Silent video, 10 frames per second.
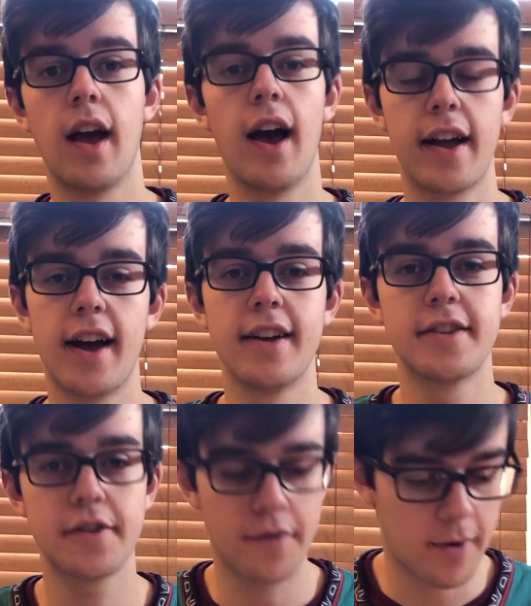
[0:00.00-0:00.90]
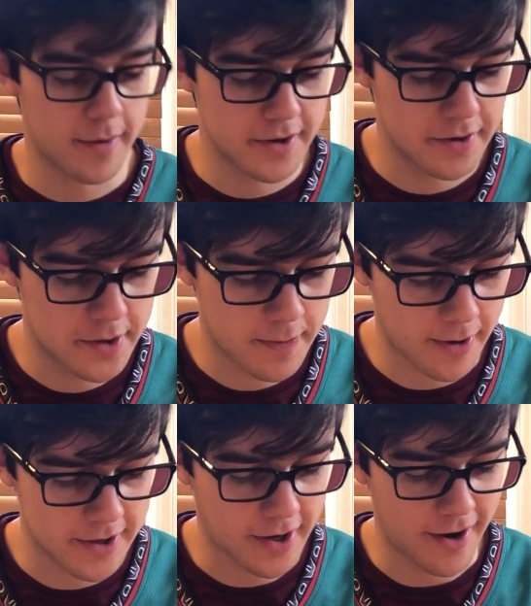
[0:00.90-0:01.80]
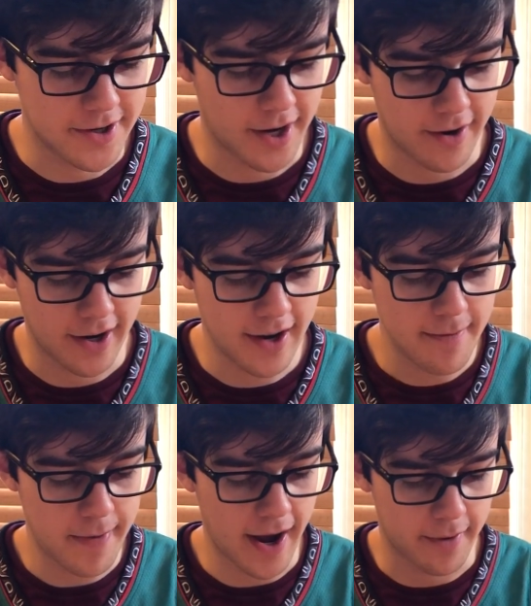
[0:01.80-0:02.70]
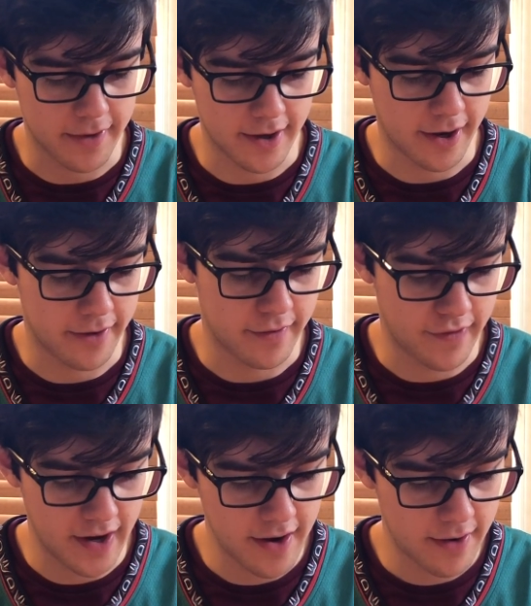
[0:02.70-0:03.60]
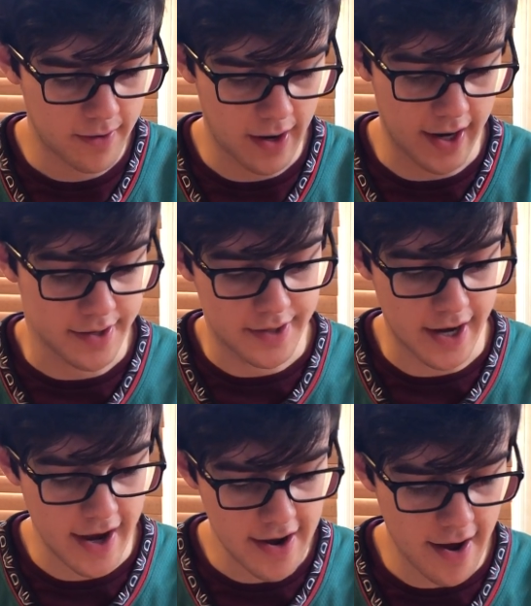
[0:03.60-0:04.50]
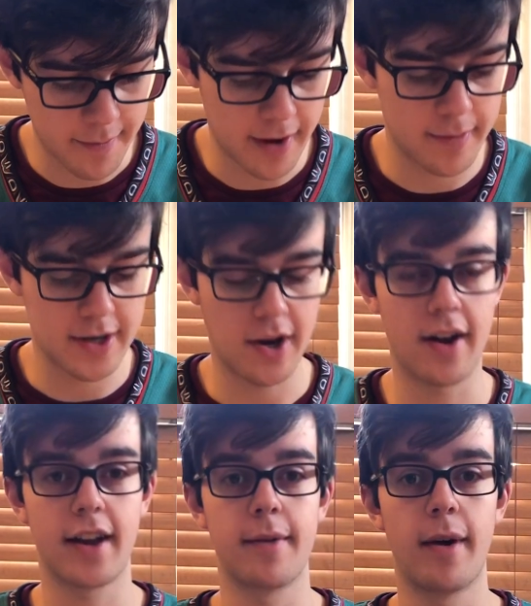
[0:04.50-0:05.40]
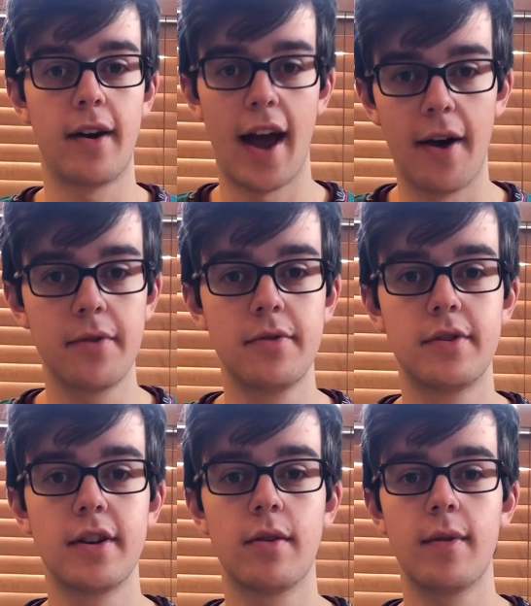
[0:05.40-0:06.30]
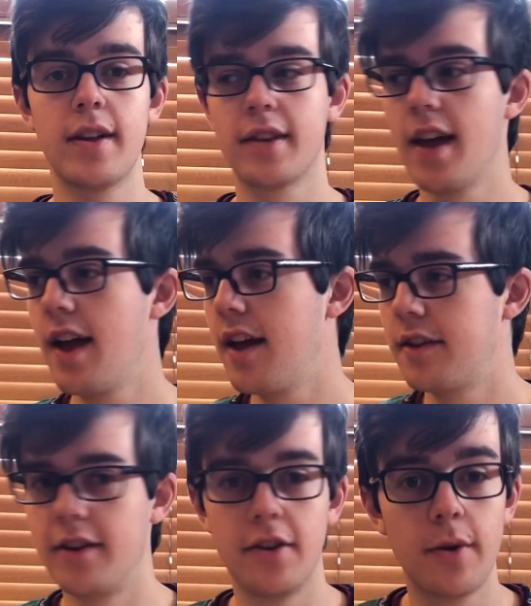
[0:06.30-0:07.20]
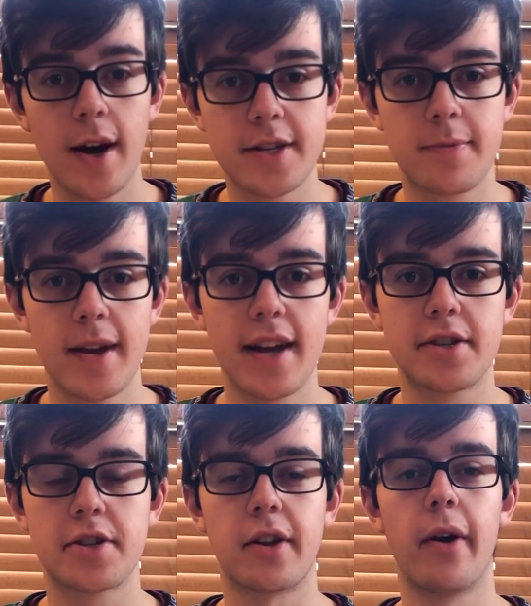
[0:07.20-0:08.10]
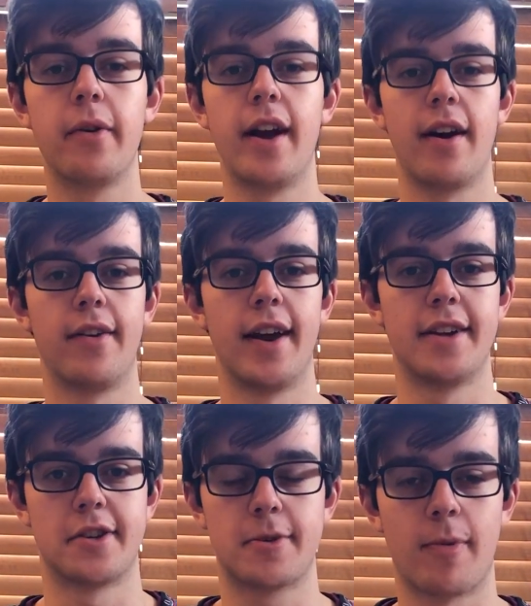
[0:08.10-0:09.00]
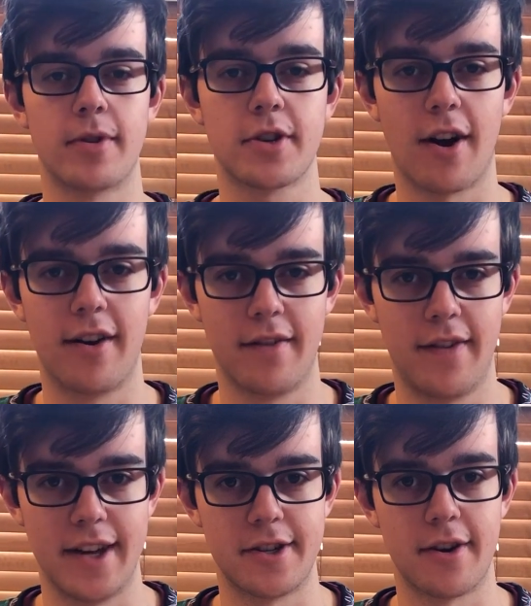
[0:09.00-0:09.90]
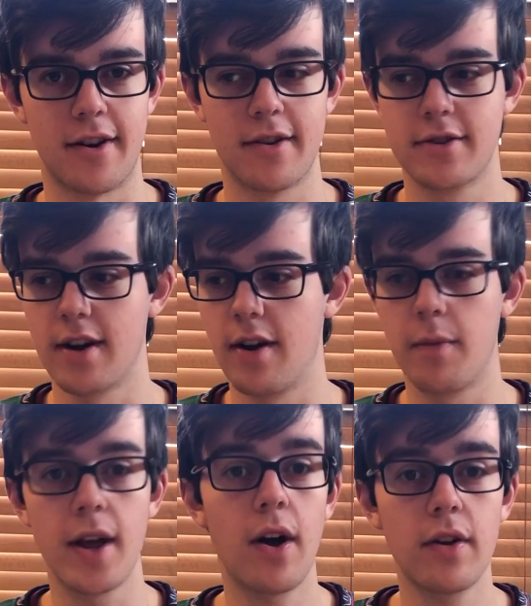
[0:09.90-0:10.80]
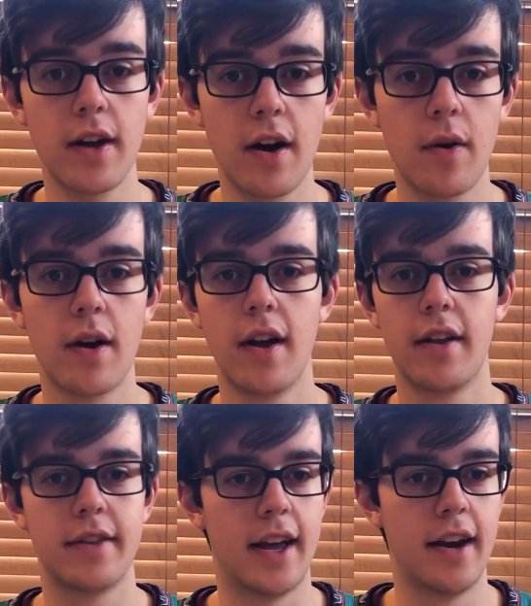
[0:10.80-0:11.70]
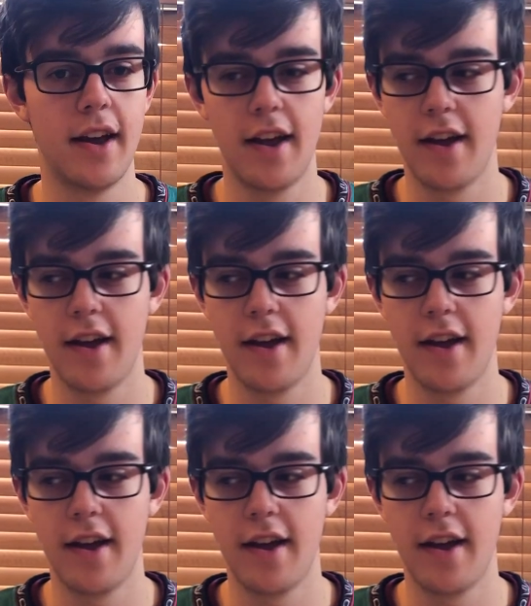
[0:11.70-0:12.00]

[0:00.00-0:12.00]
Hi guys, it's 412 Sports Cards here today, back with another video, and today I'm going to be talking about how you deal with the USPS slowdown as a sports card investor. So we all know that